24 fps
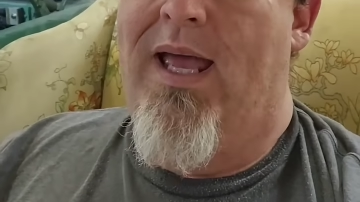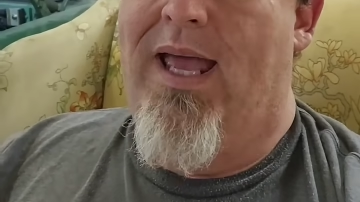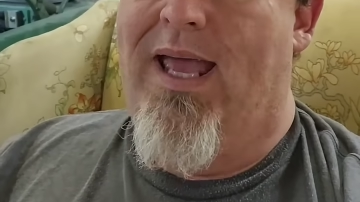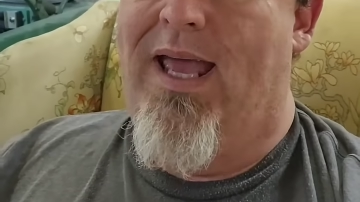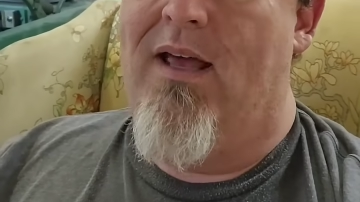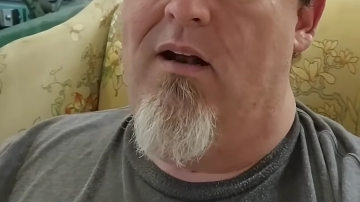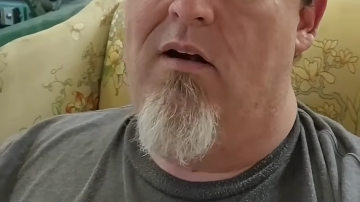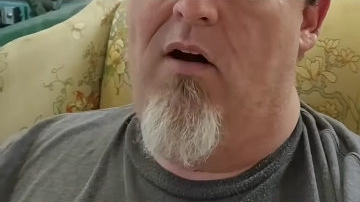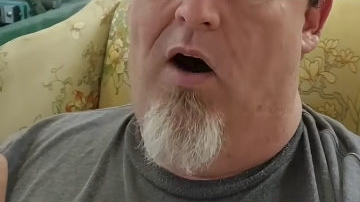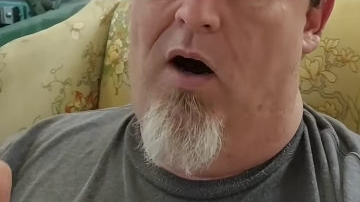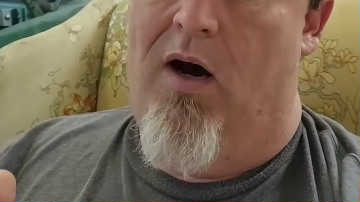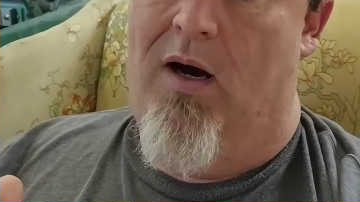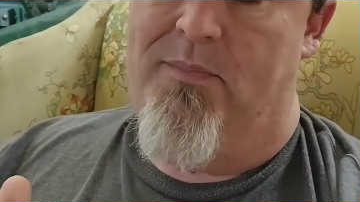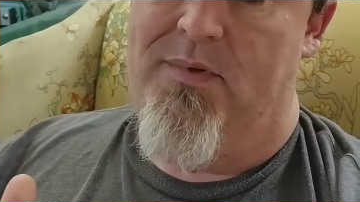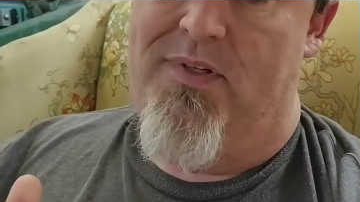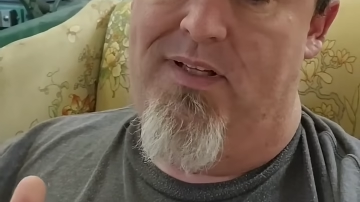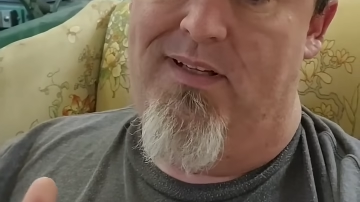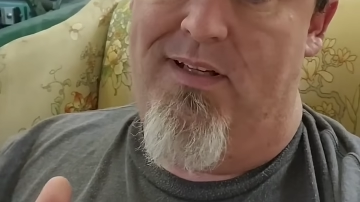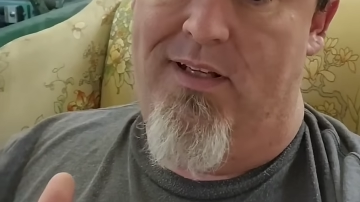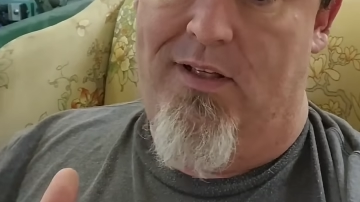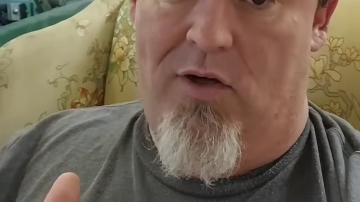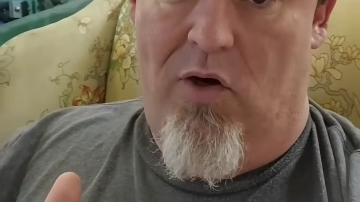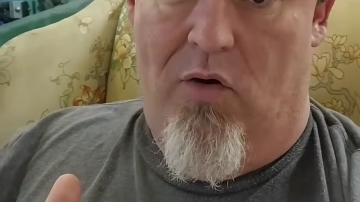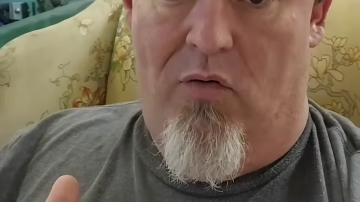and
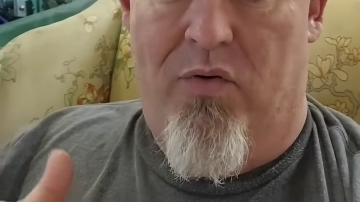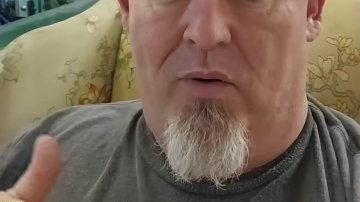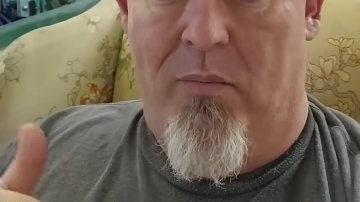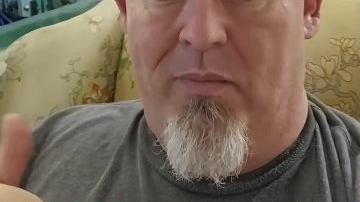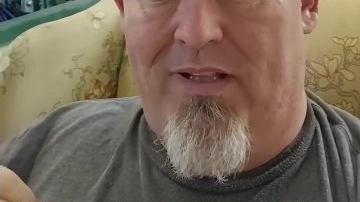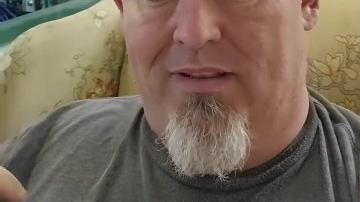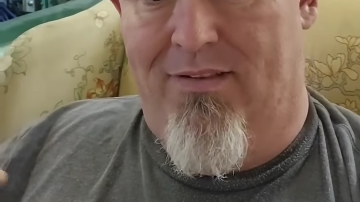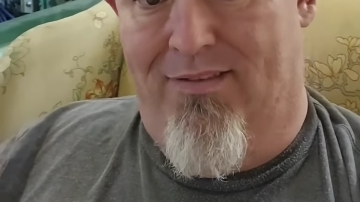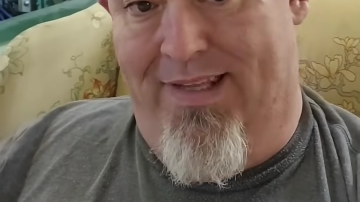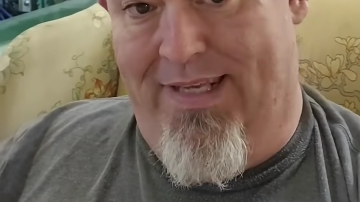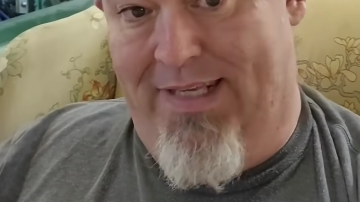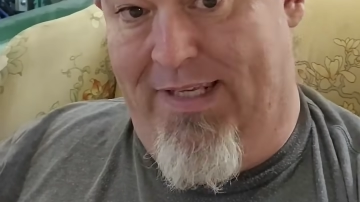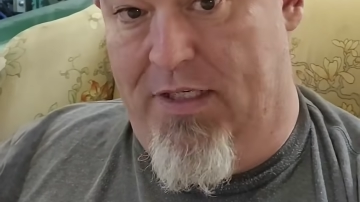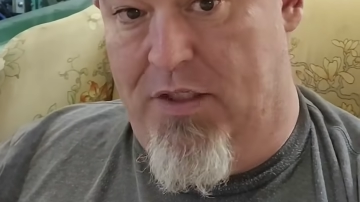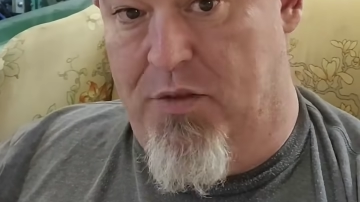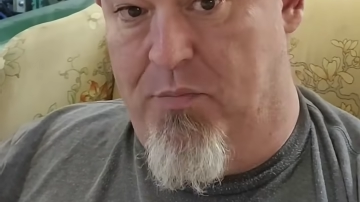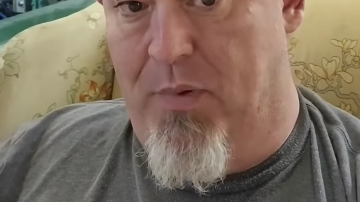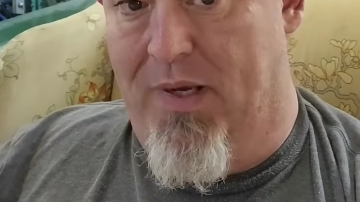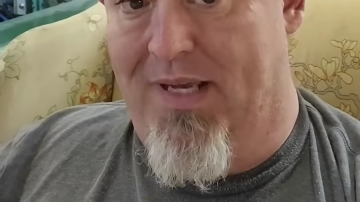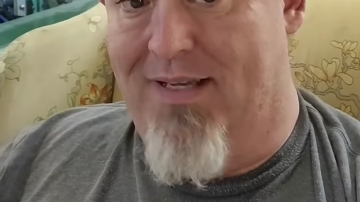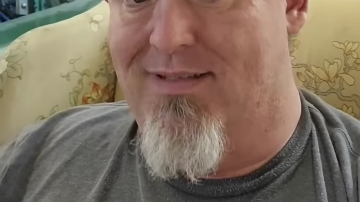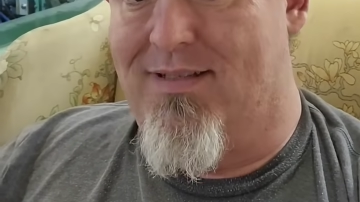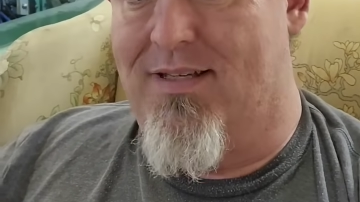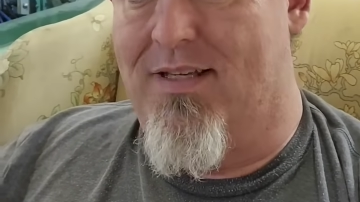opted to go from a
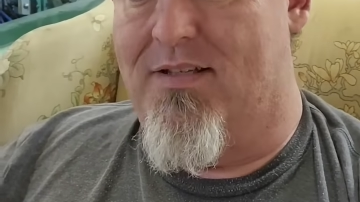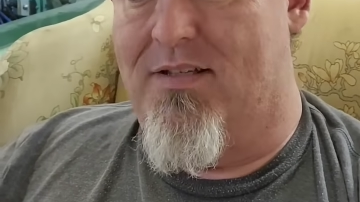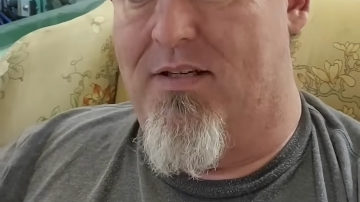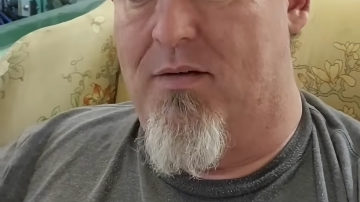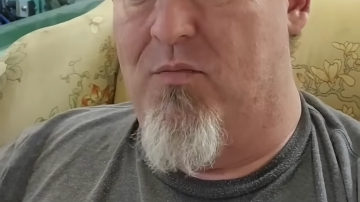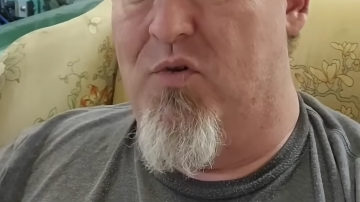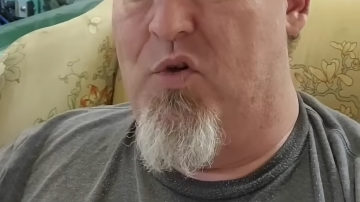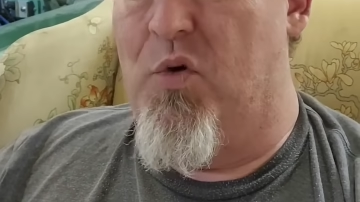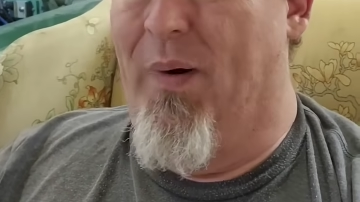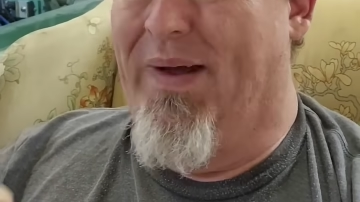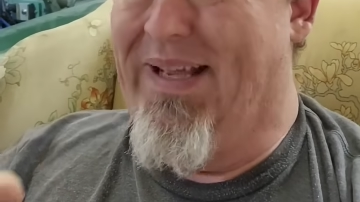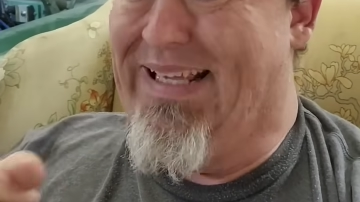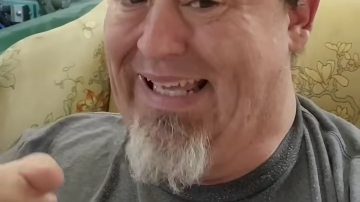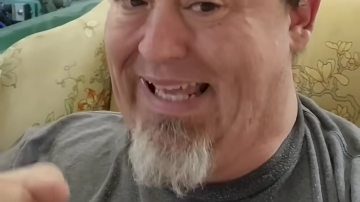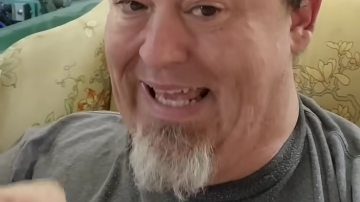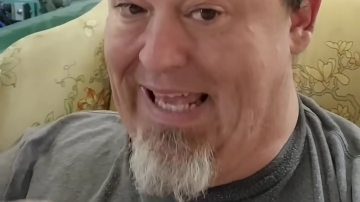linkage-based system to a